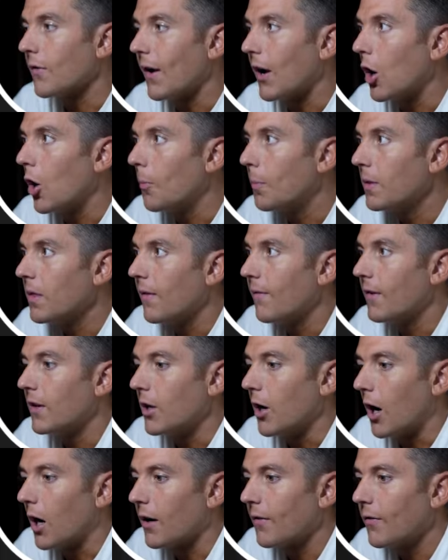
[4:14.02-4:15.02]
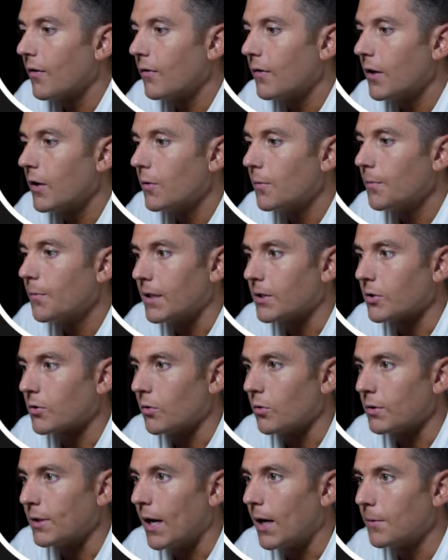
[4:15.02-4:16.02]
if I open the videographer view, I
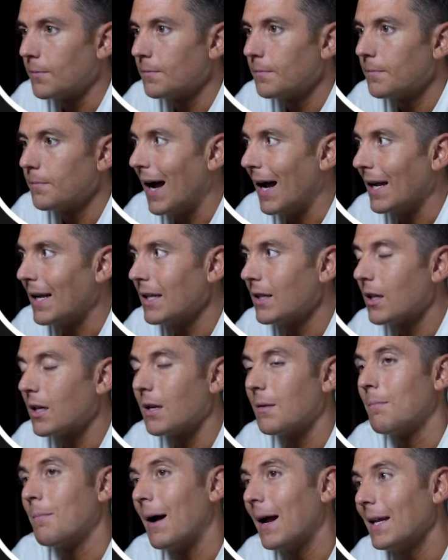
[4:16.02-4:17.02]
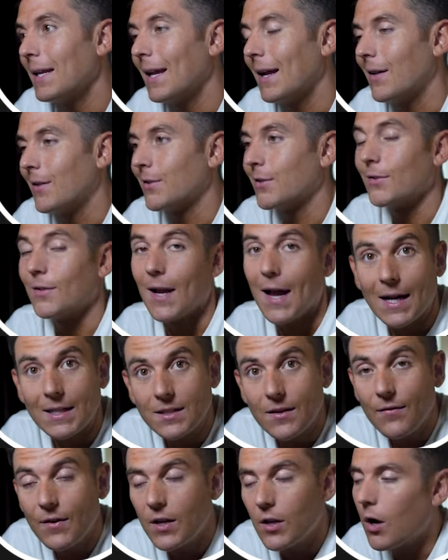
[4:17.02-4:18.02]
scroll down, I can look at my calendar as
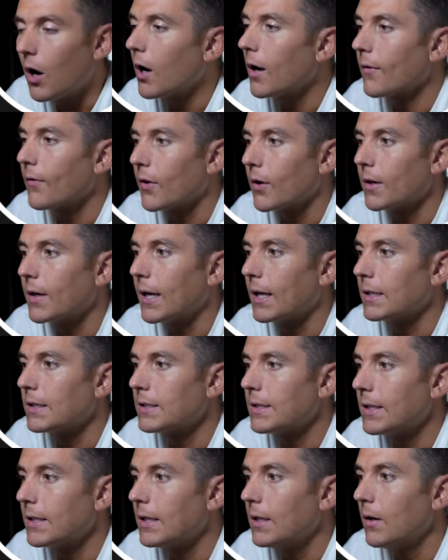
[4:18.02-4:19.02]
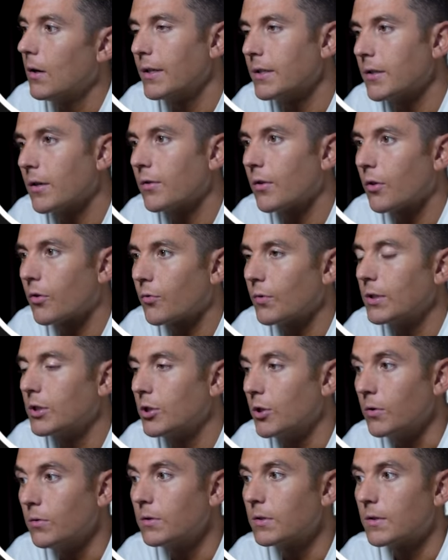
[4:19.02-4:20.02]
a videographer and I can see these are the 3
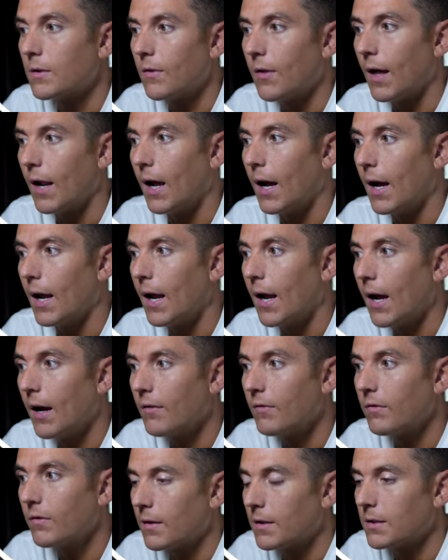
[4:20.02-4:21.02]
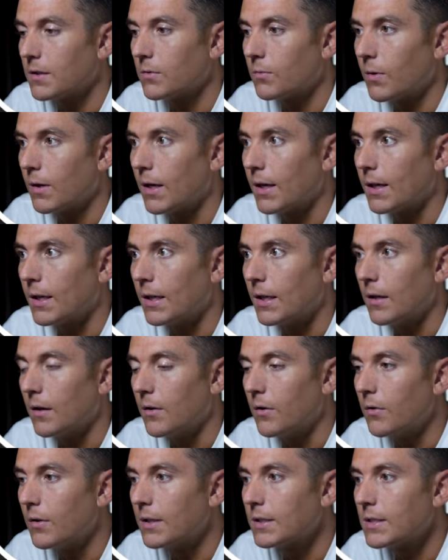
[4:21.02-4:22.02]
shoots that I have. This is what I need to
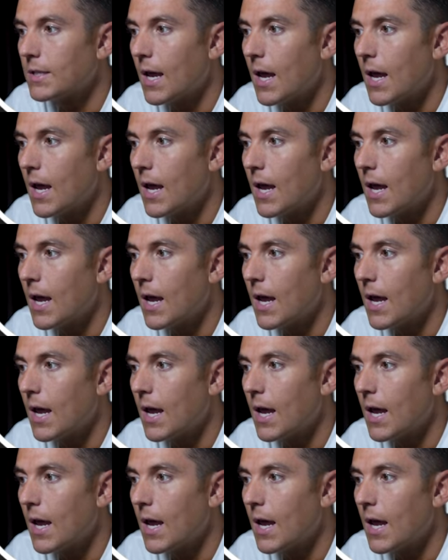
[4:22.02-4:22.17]
do this